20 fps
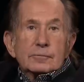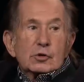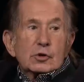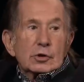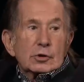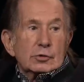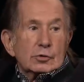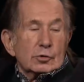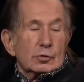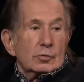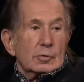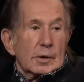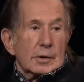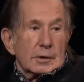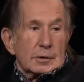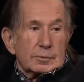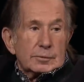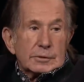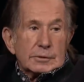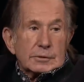canoe on
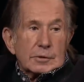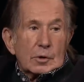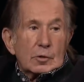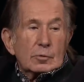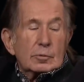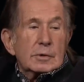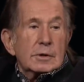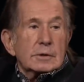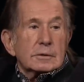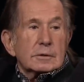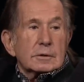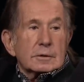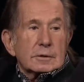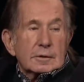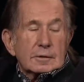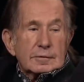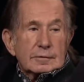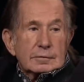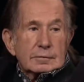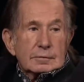the Potomac.
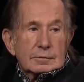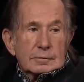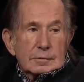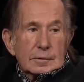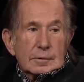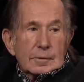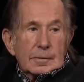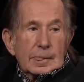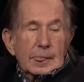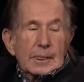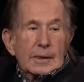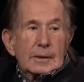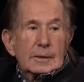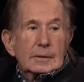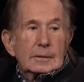Could, so, so Shelley is